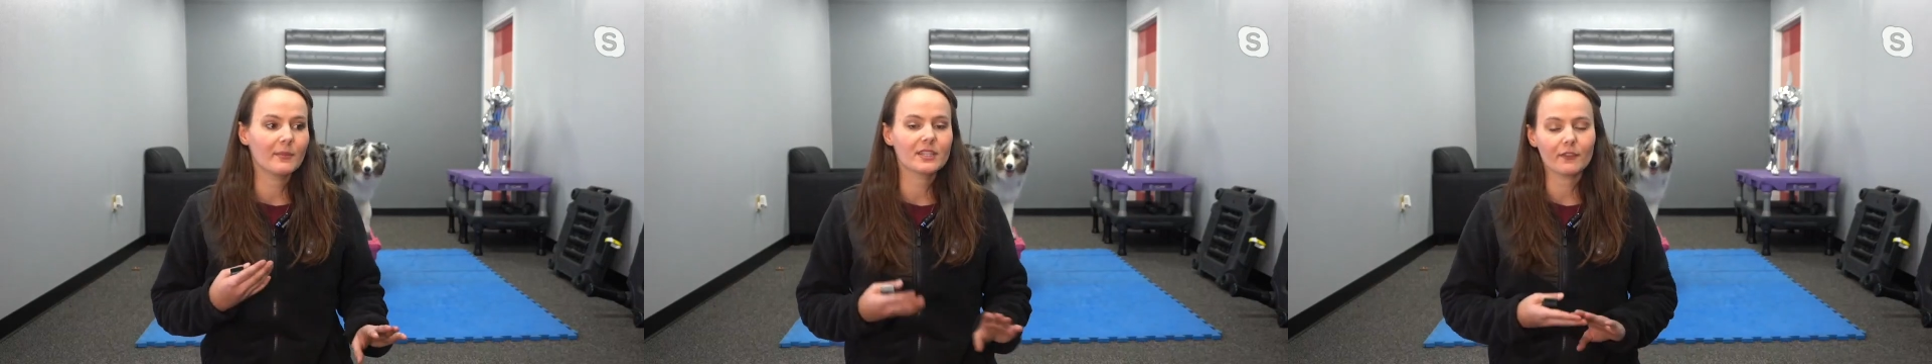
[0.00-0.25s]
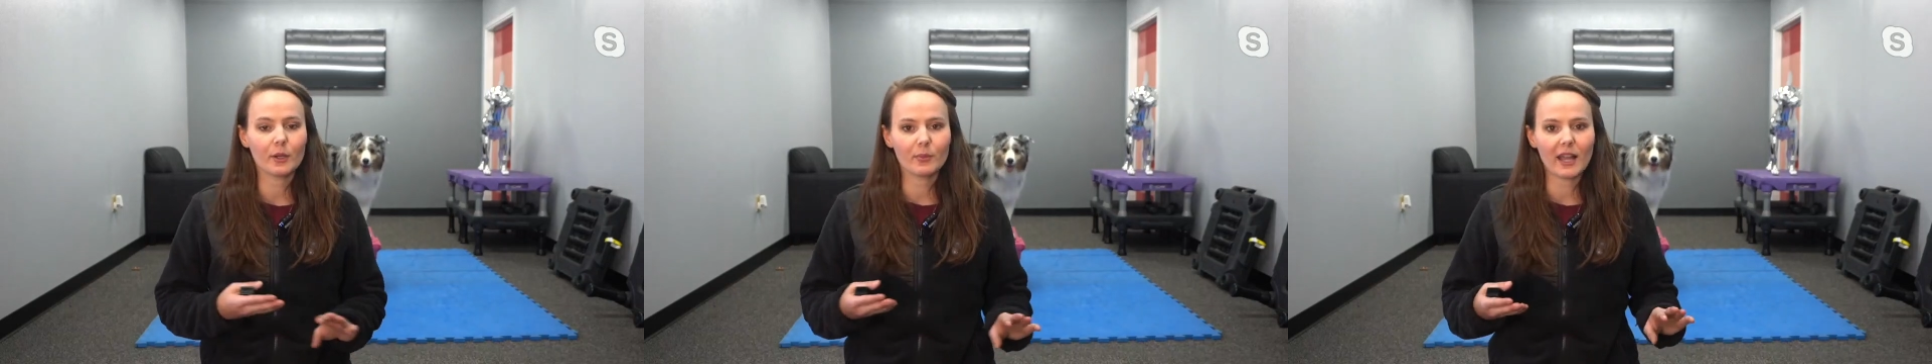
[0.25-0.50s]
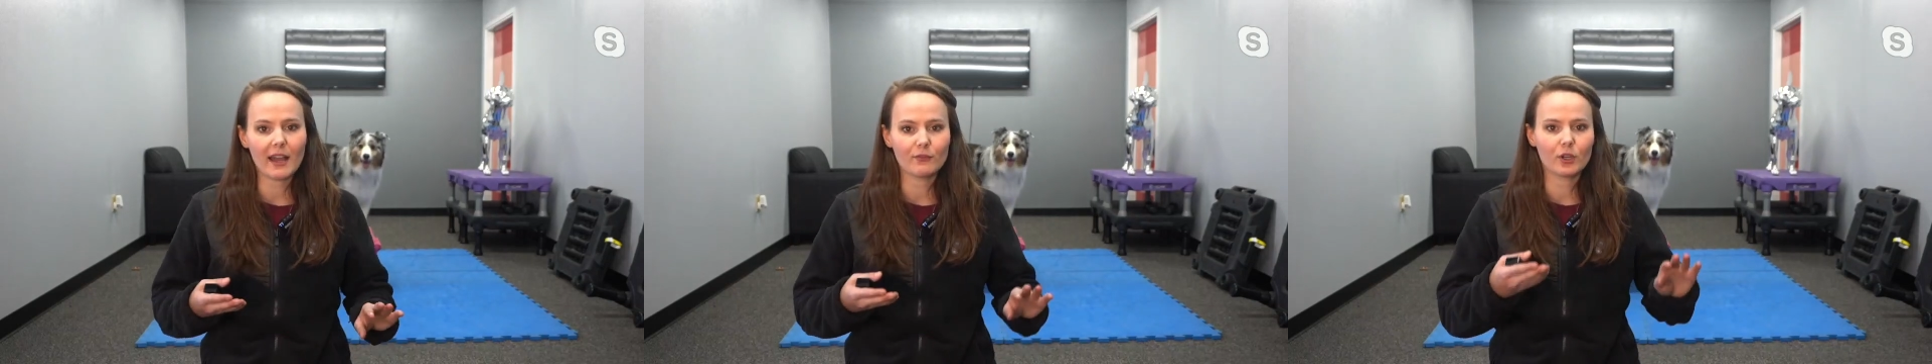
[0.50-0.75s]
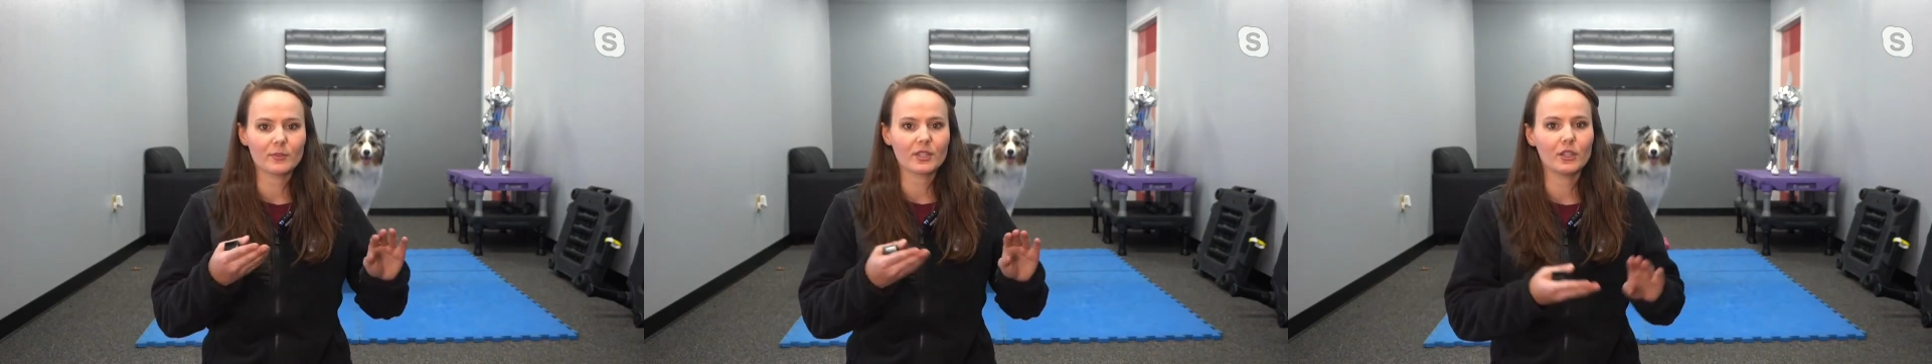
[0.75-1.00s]
different
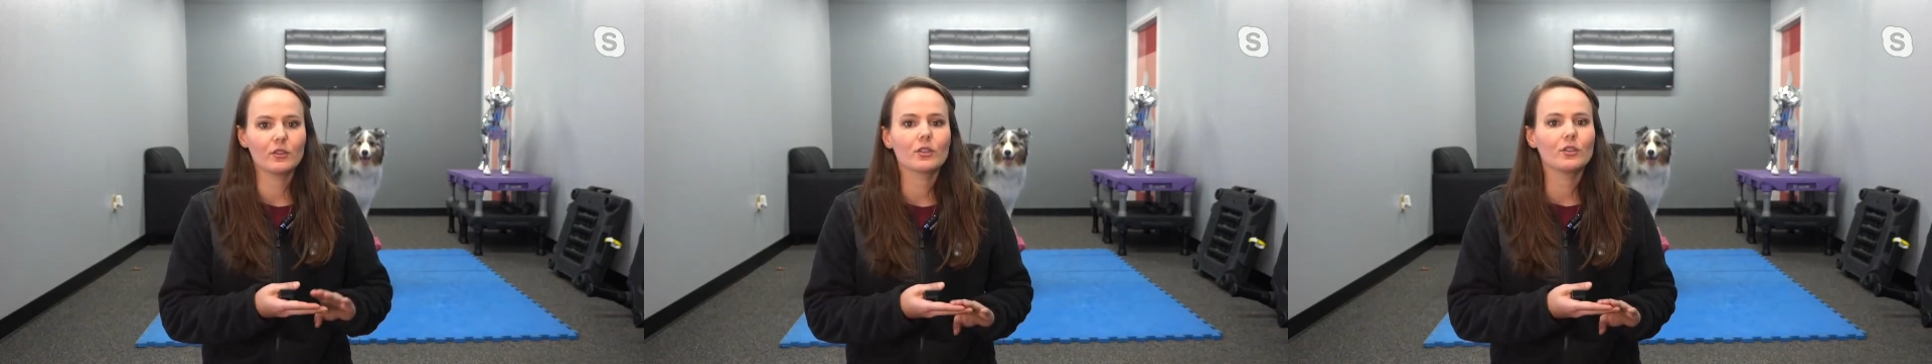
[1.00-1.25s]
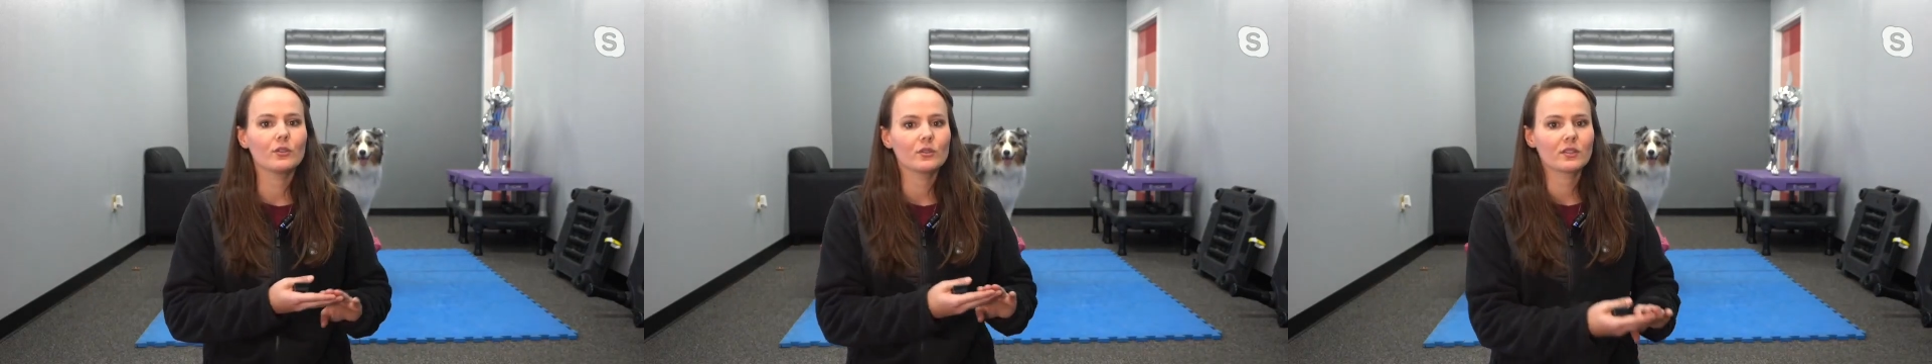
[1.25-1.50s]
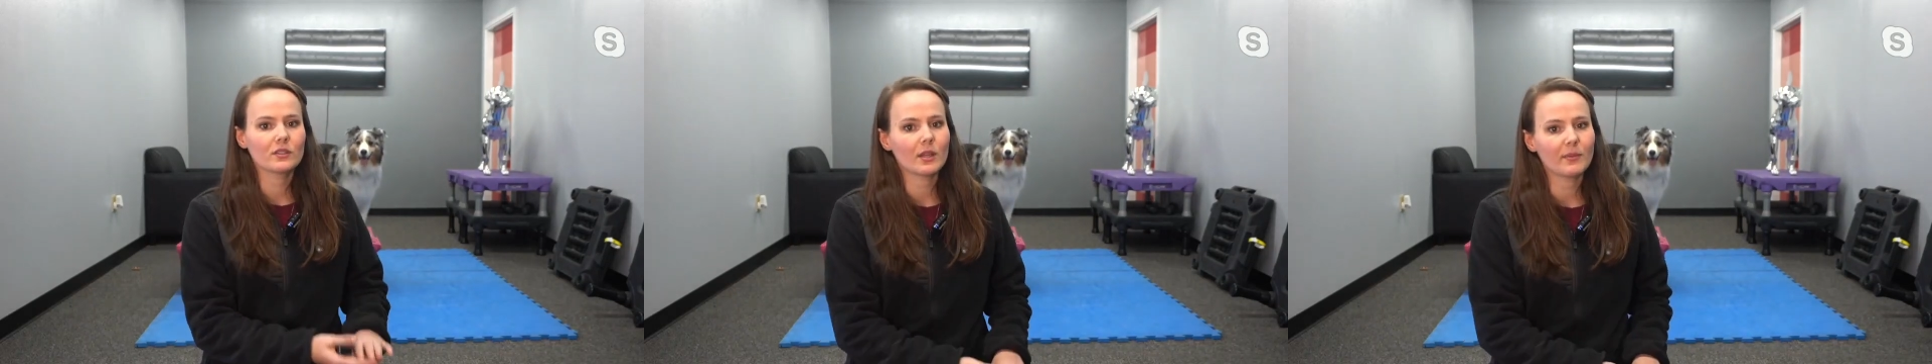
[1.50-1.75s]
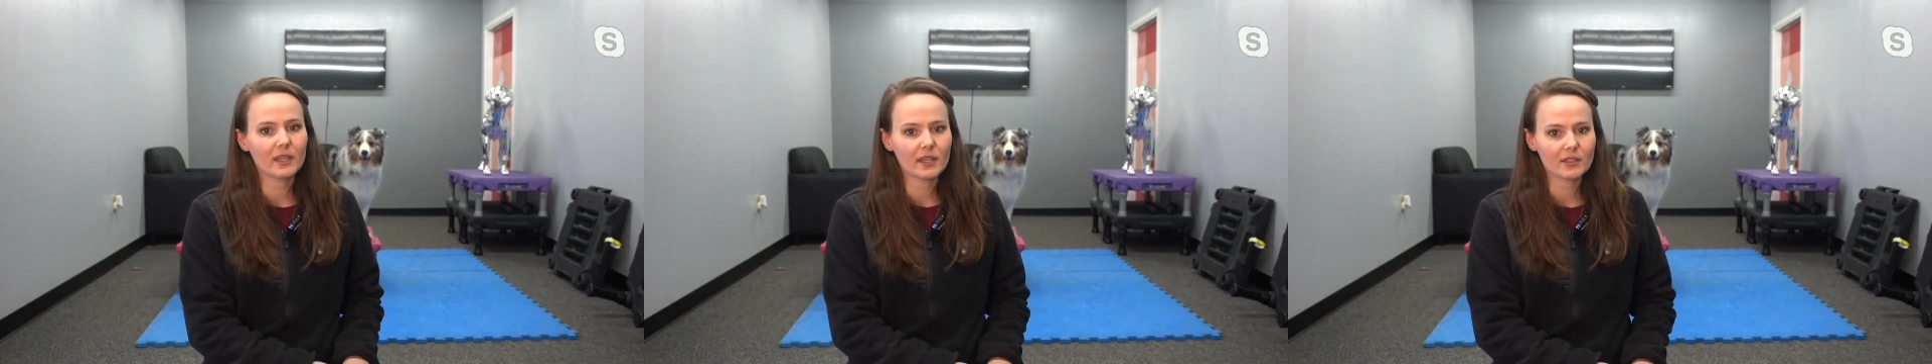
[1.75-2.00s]
platforms that you can use,
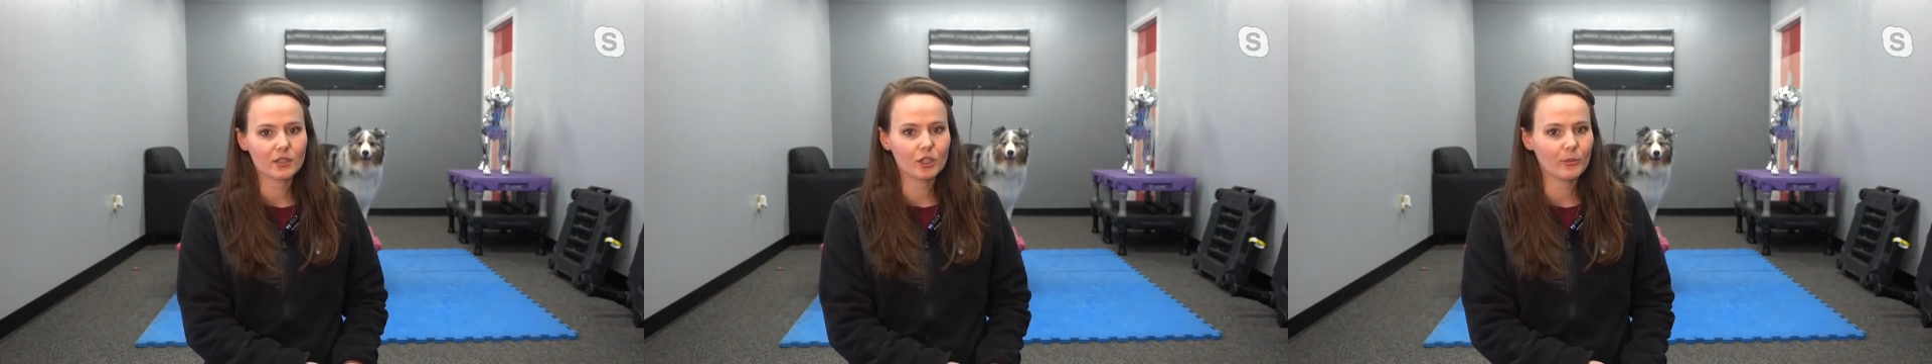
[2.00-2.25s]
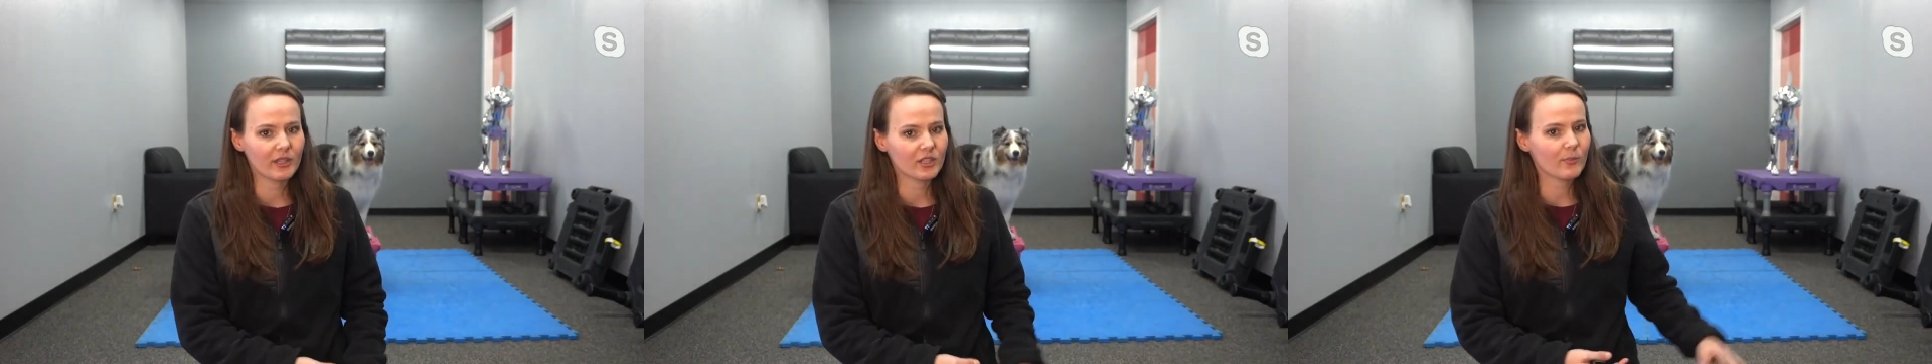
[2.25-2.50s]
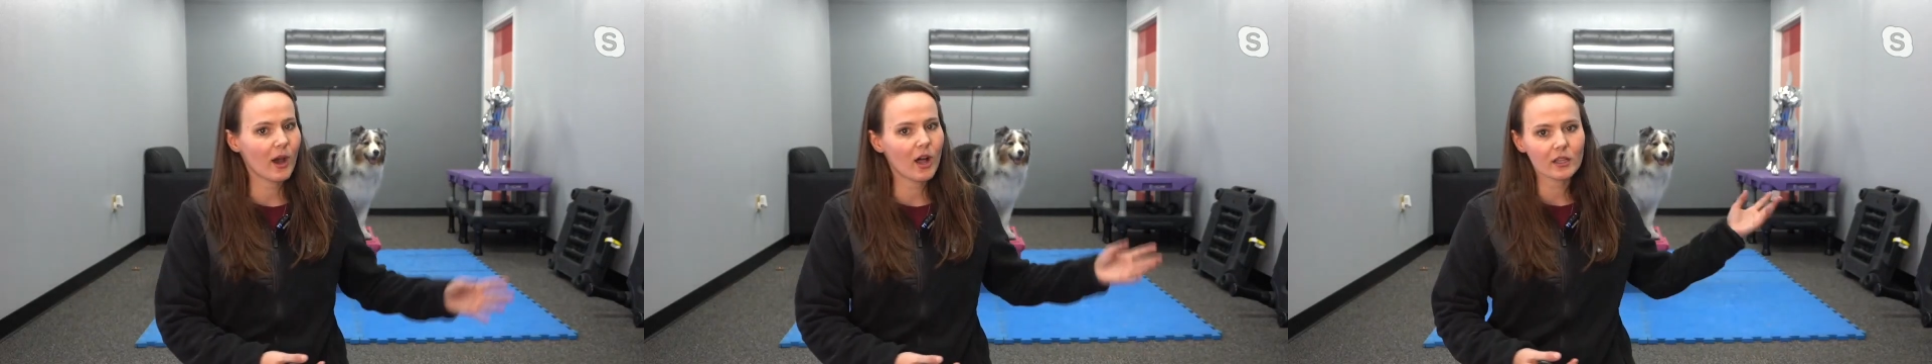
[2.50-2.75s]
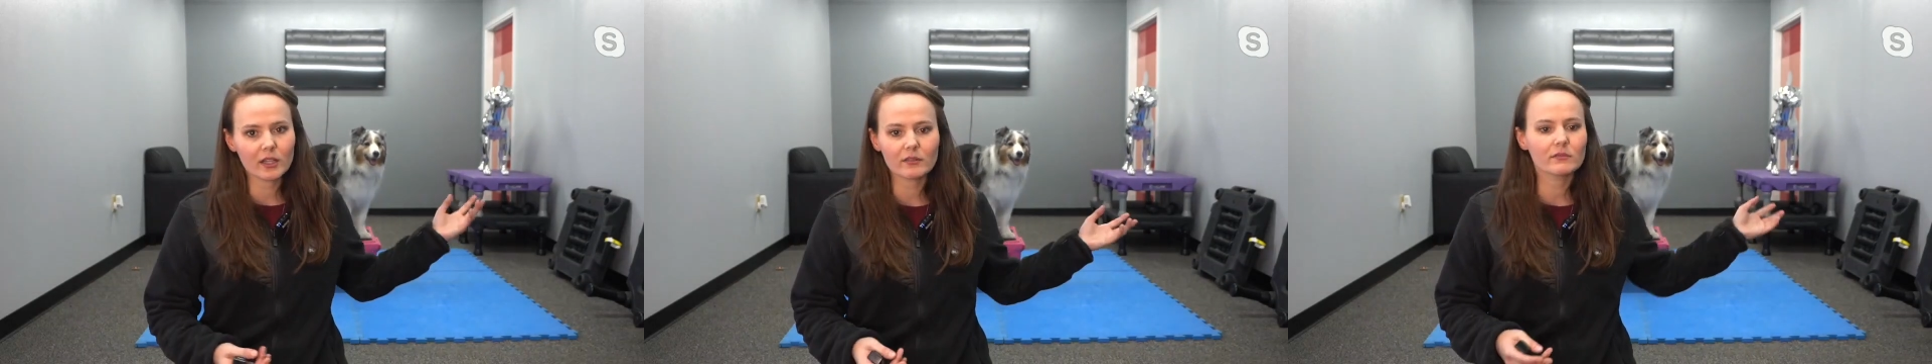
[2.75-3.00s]
something that's a little bit
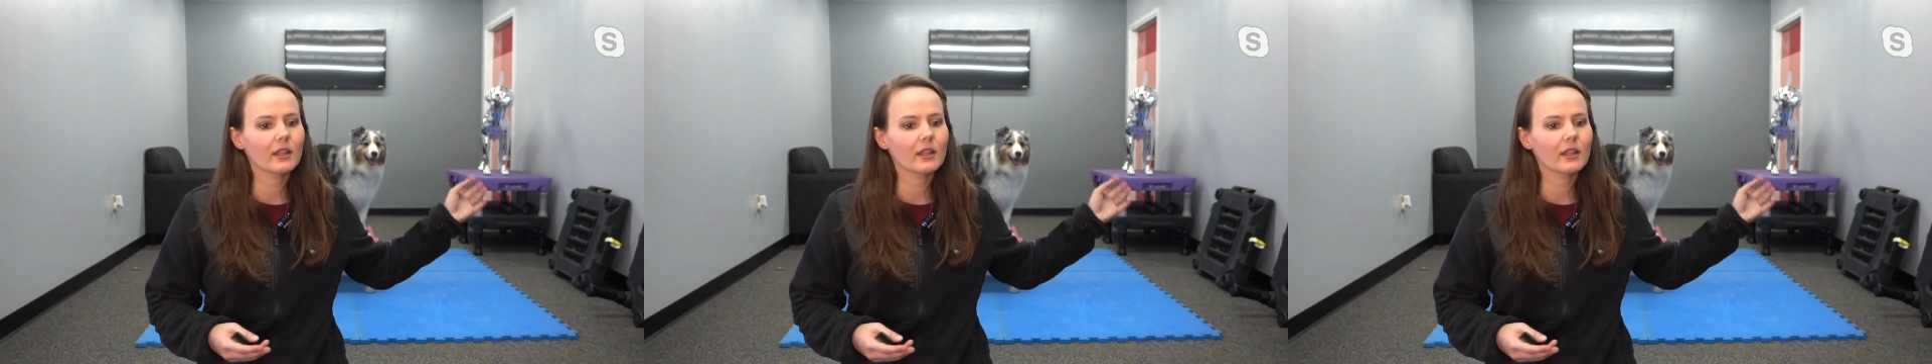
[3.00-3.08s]
smaller,